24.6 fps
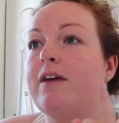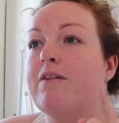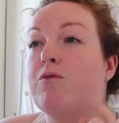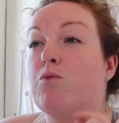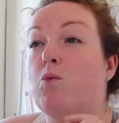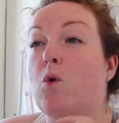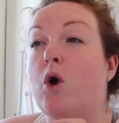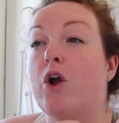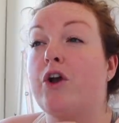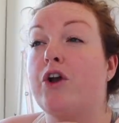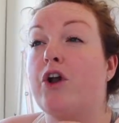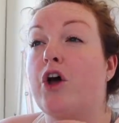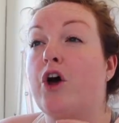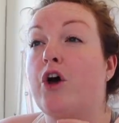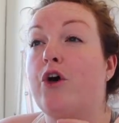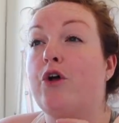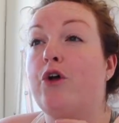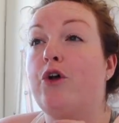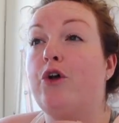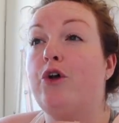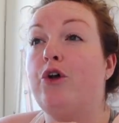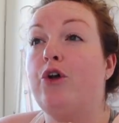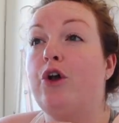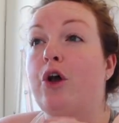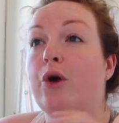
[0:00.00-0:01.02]
They've won
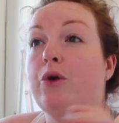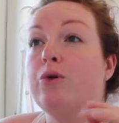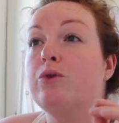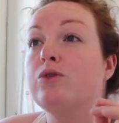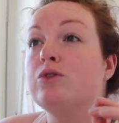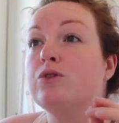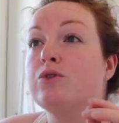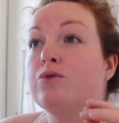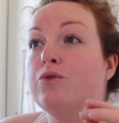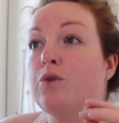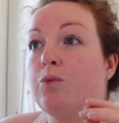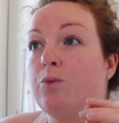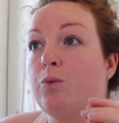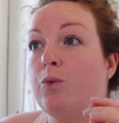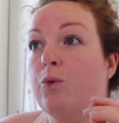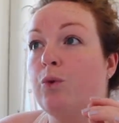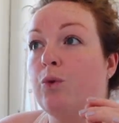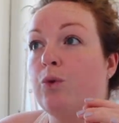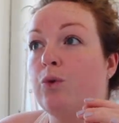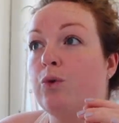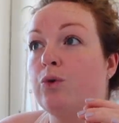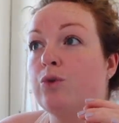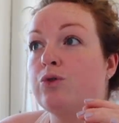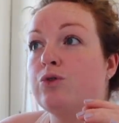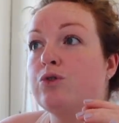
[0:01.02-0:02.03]
loads of
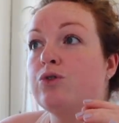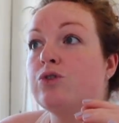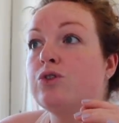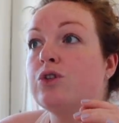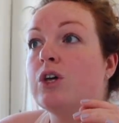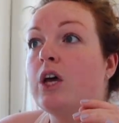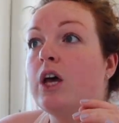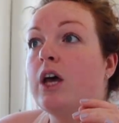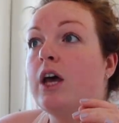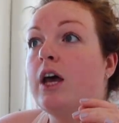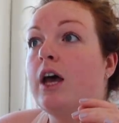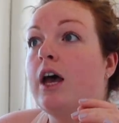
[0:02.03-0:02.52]
awards